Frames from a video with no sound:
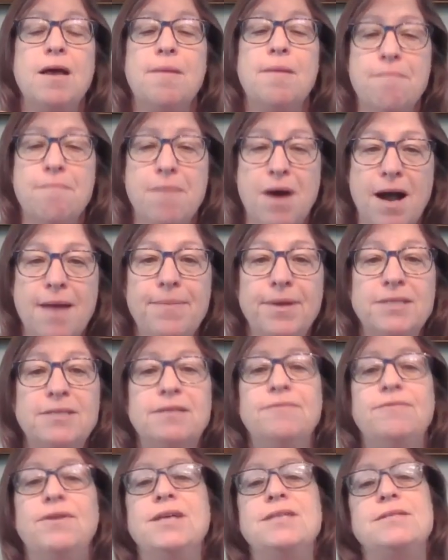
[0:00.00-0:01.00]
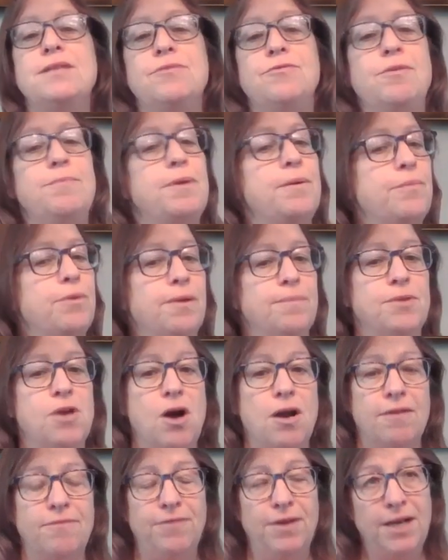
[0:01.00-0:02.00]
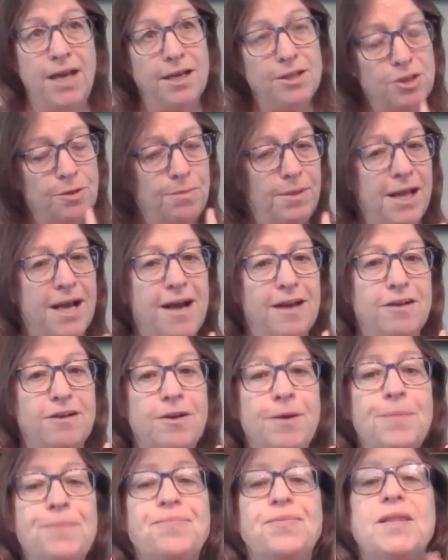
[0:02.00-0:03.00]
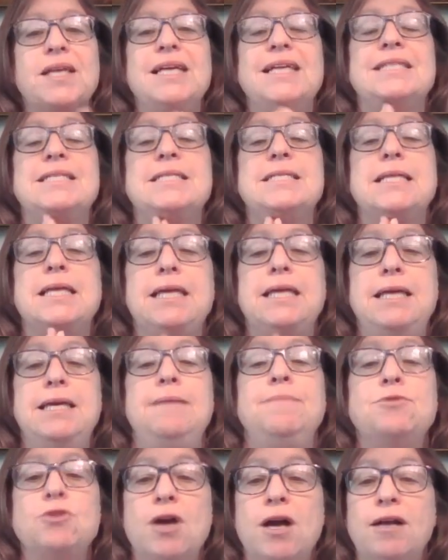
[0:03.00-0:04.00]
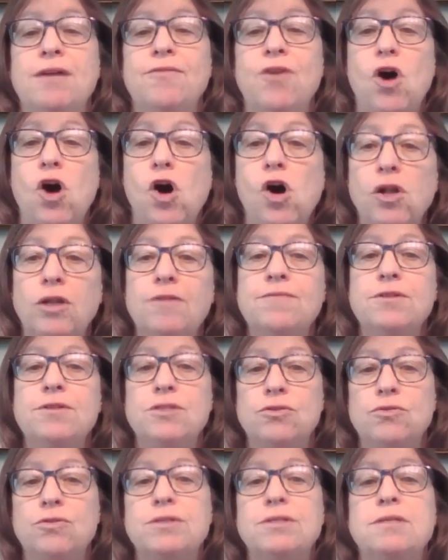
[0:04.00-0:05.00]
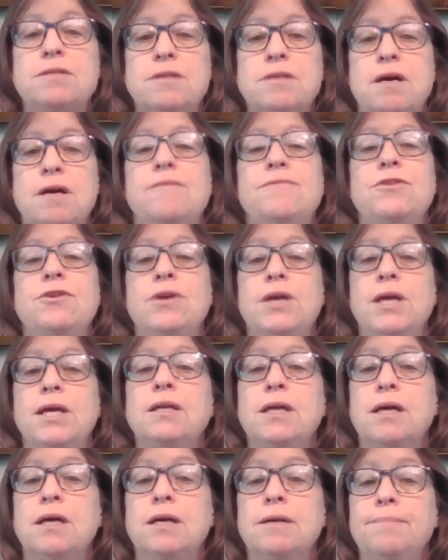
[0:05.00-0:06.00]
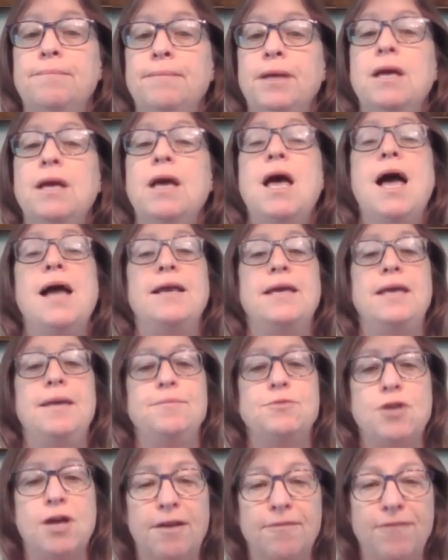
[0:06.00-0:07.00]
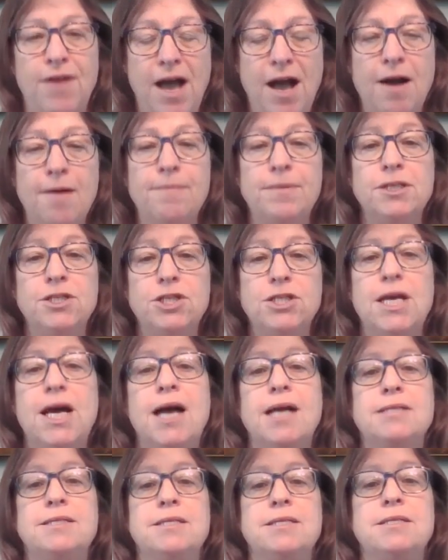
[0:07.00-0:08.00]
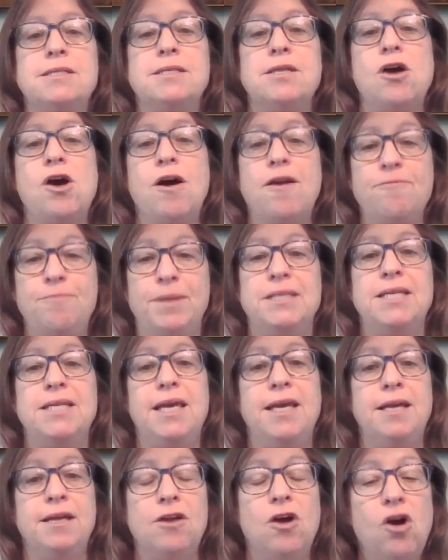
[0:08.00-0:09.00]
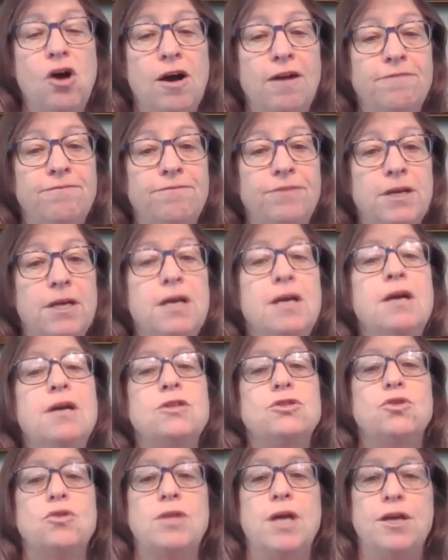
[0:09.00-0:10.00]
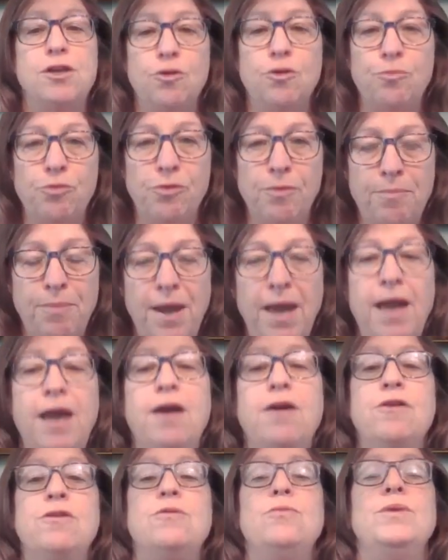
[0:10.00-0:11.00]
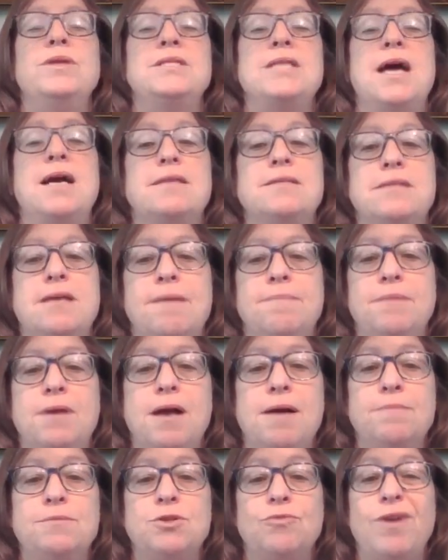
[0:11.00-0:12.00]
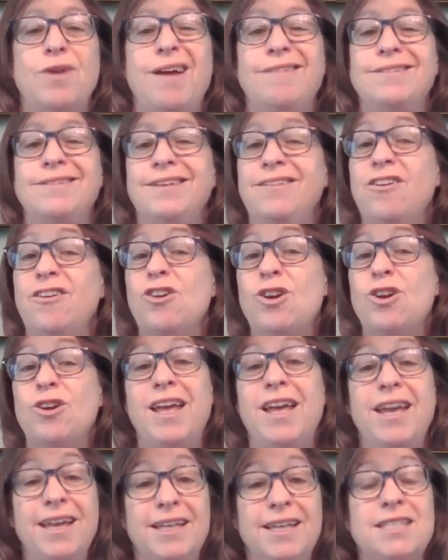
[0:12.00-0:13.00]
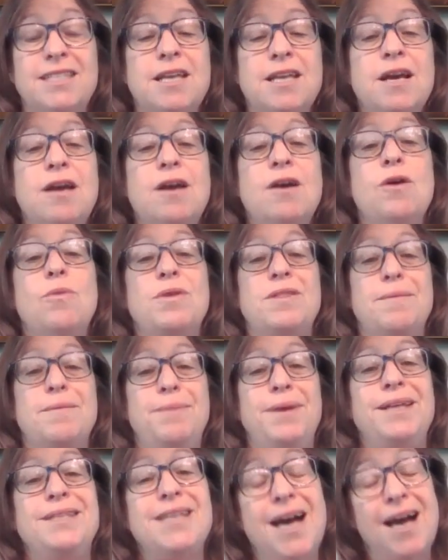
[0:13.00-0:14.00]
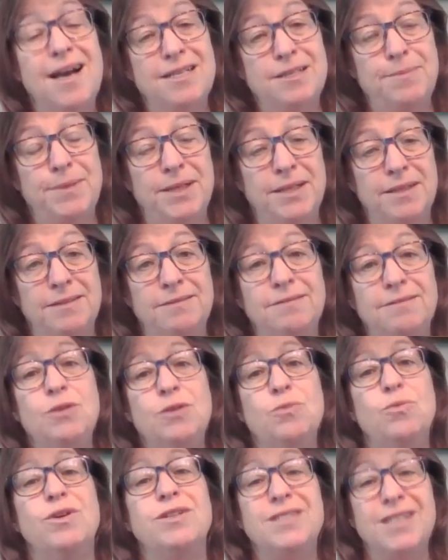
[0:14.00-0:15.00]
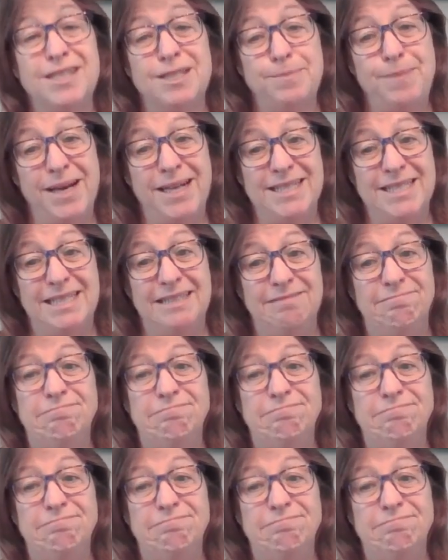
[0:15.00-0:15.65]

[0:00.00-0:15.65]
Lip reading: My best advice, and remember, I'm not a financial planner, is to keep track of all of the sources of your income and keep track of how much taxes have been taken off so that you're prepared when tax time comes around and you aren't hit with a big tax bill you weren't expecting.